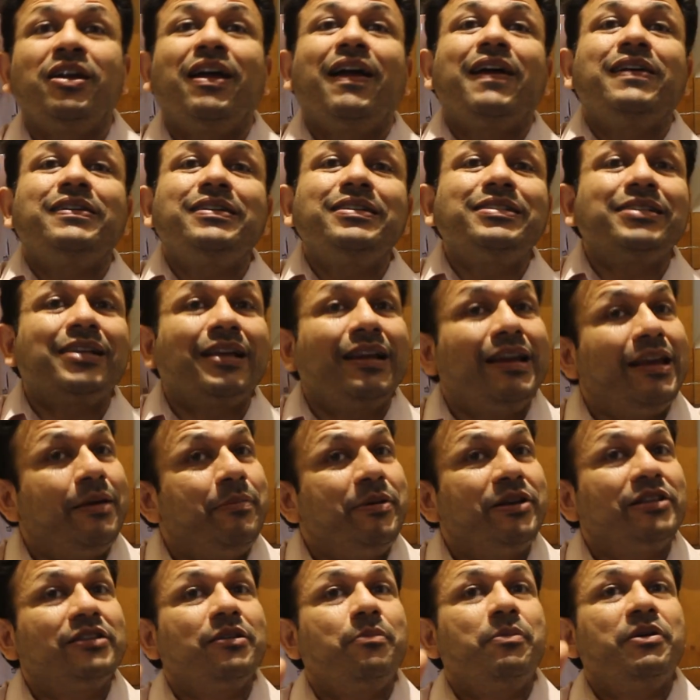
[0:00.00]
and is
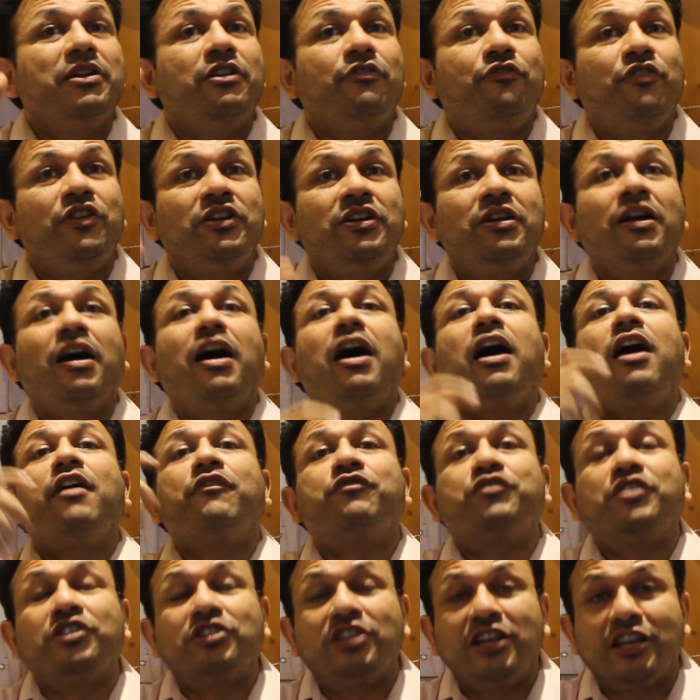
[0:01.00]
claiming the benefit
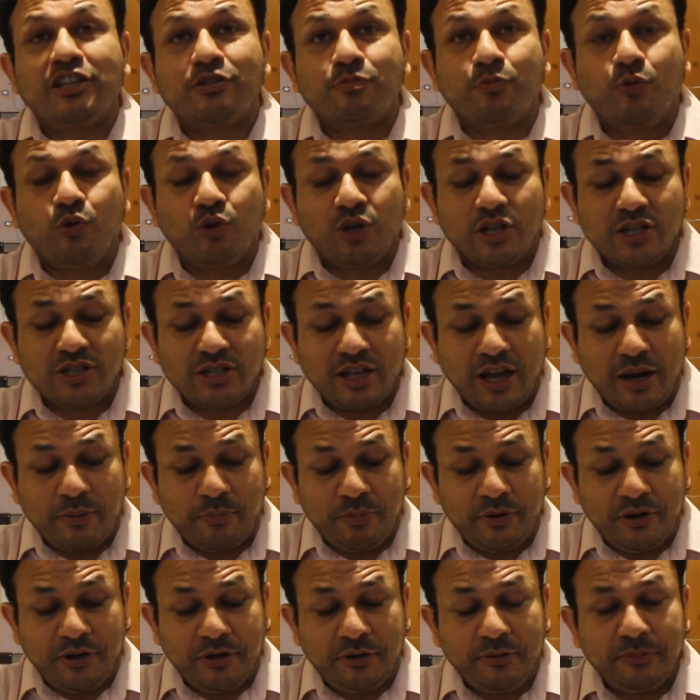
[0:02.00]
after the export has
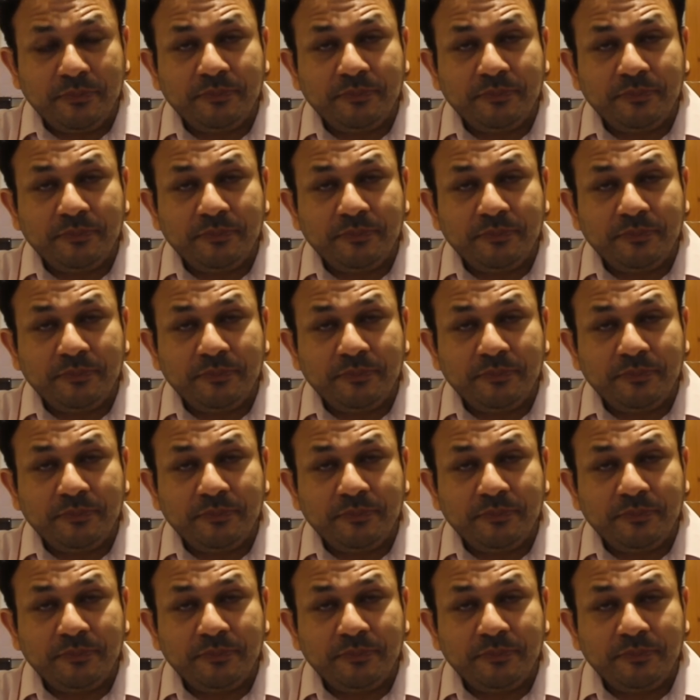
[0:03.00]
happened?